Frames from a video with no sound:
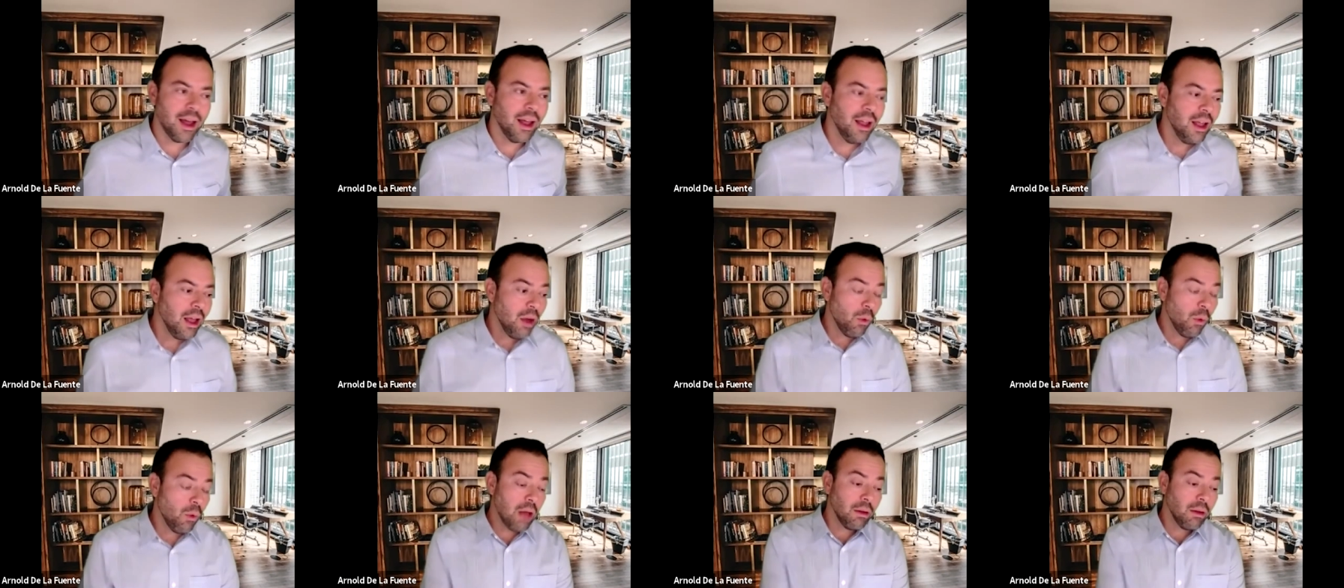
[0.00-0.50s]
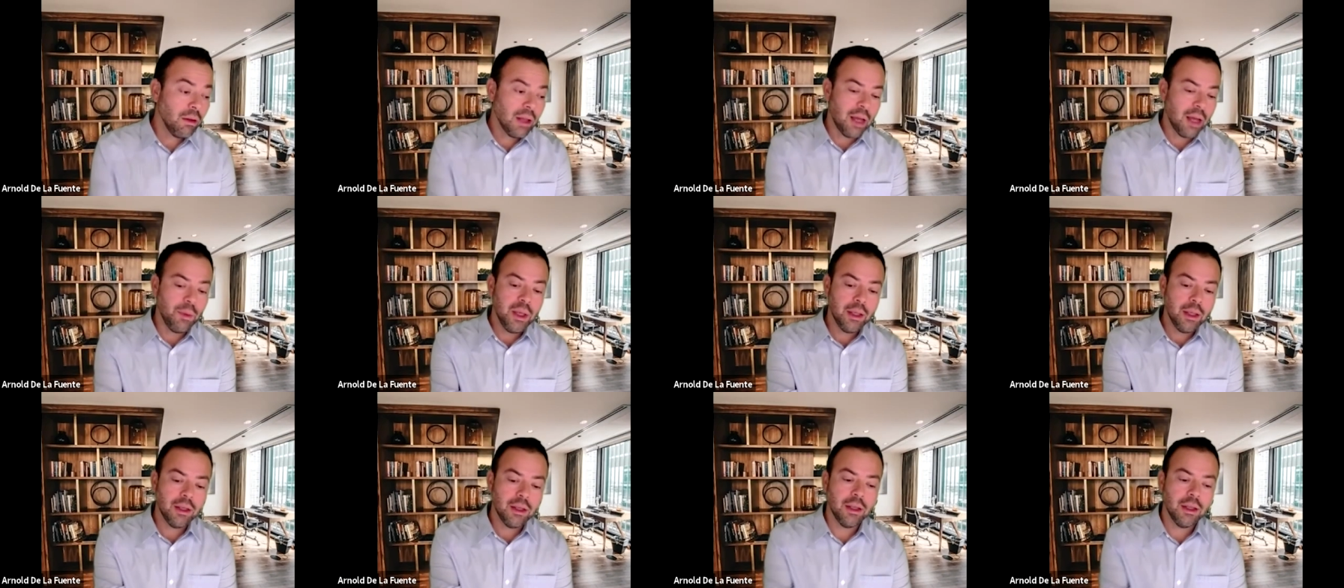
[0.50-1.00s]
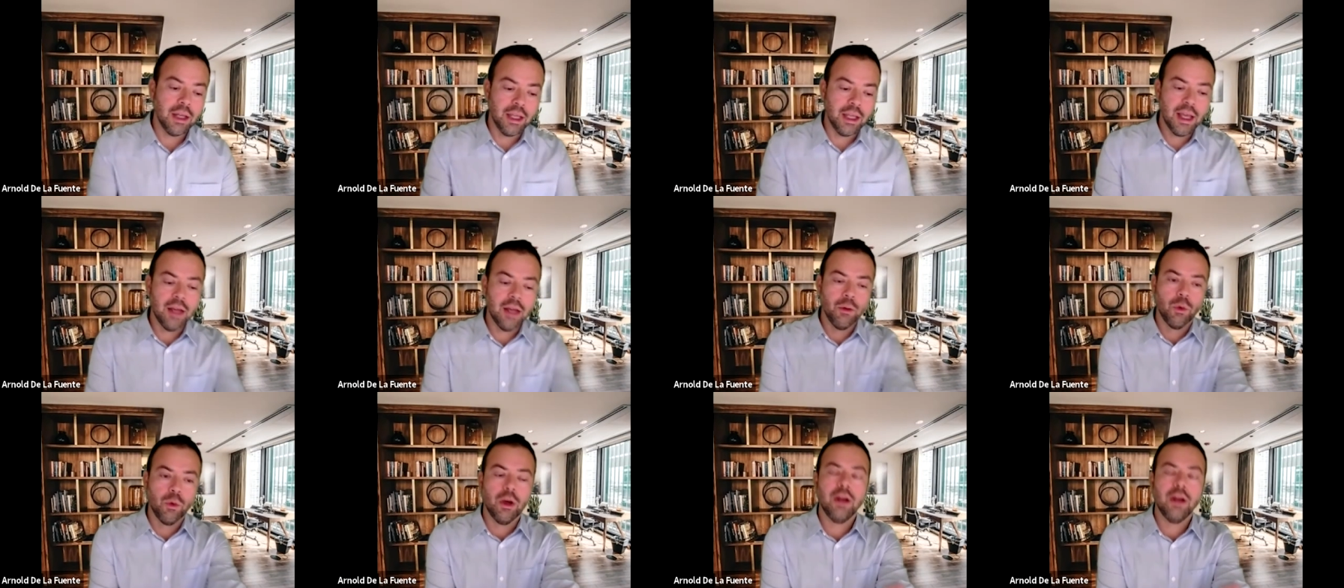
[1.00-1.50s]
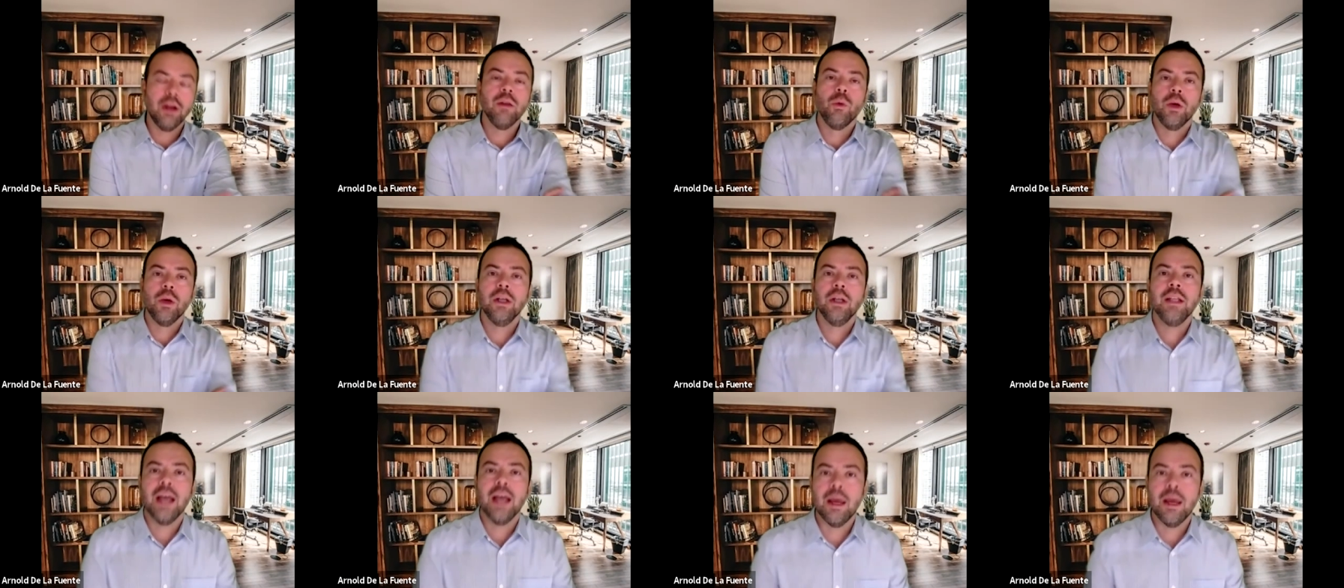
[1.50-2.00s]
Well, I mean, again, we're, we're
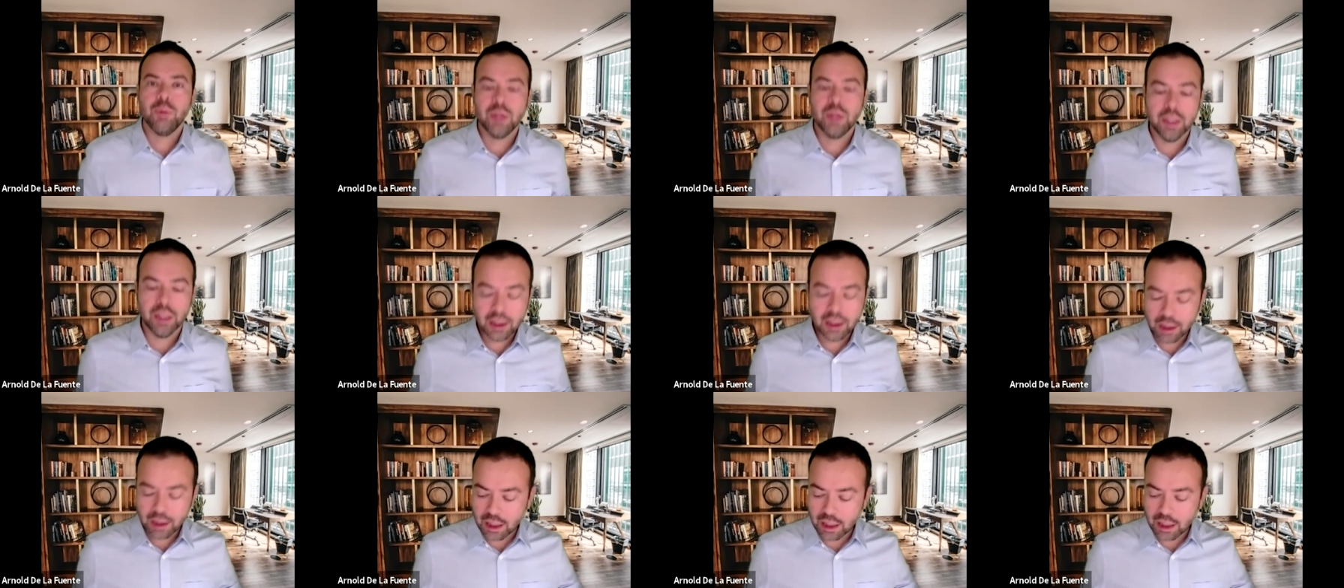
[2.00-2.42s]
adapting.